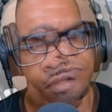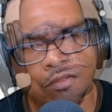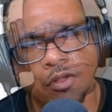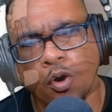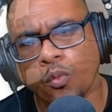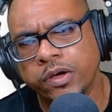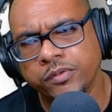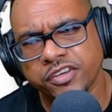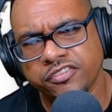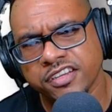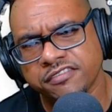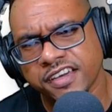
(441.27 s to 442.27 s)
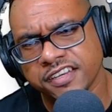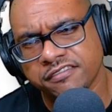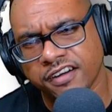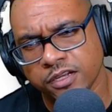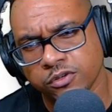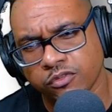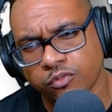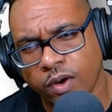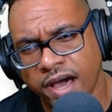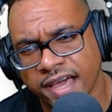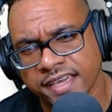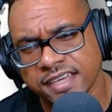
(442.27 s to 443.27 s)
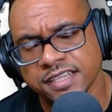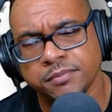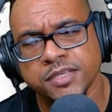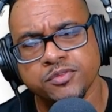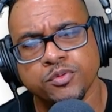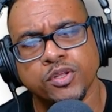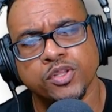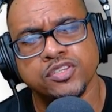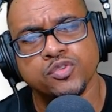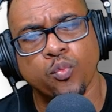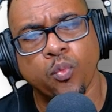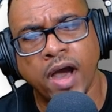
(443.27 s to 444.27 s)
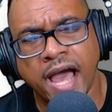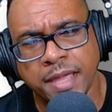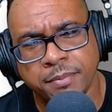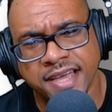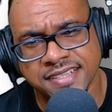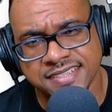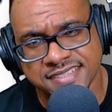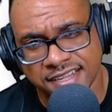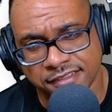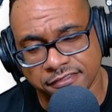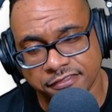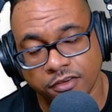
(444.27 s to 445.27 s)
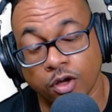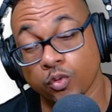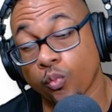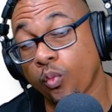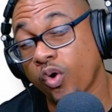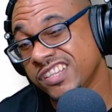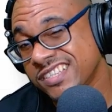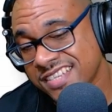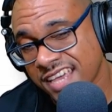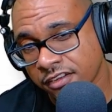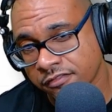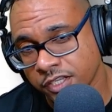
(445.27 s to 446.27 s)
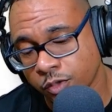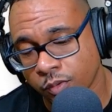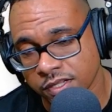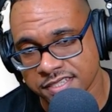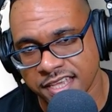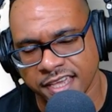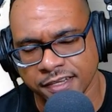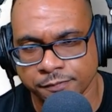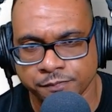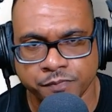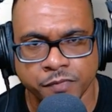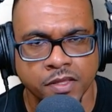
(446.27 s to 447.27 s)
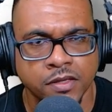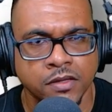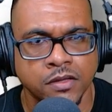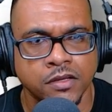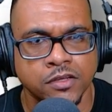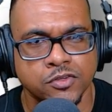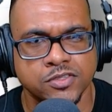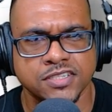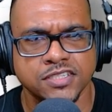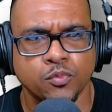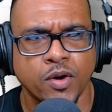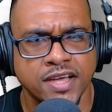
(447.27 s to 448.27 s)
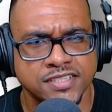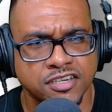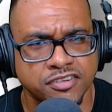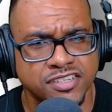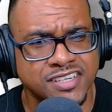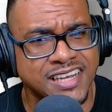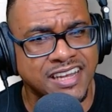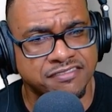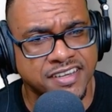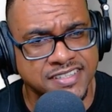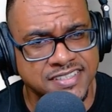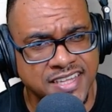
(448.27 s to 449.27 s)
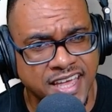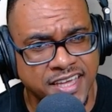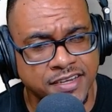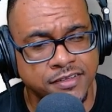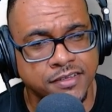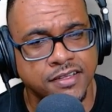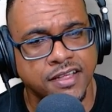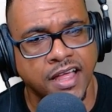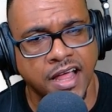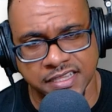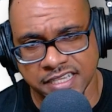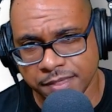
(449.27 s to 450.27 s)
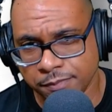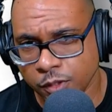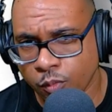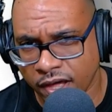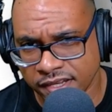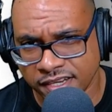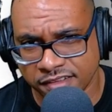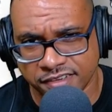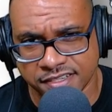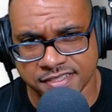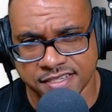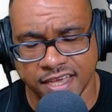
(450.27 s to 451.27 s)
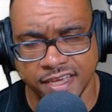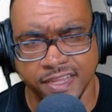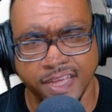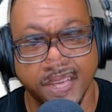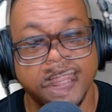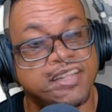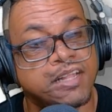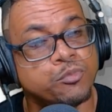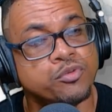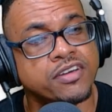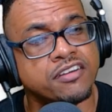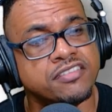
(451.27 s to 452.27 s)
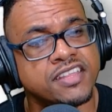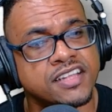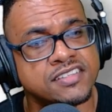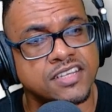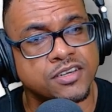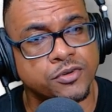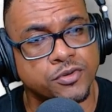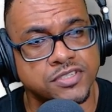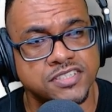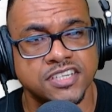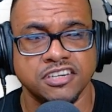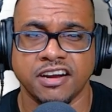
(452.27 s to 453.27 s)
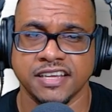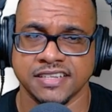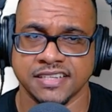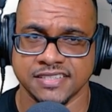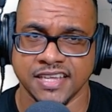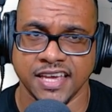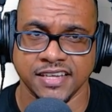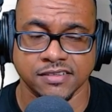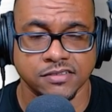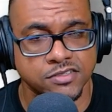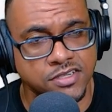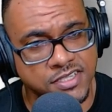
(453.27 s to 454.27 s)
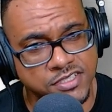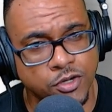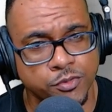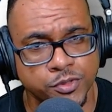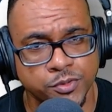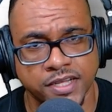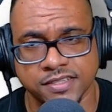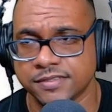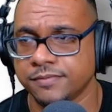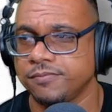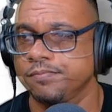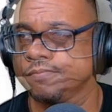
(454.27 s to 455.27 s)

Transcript: Now, when we are trying to find the value of y, it means we want this y by itself on one side of the equal sign. So since the y is already on the left-hand side, I'll keep the y on the left-hand side and I'll move everything else across to the right-hand side. So let's see how we do that.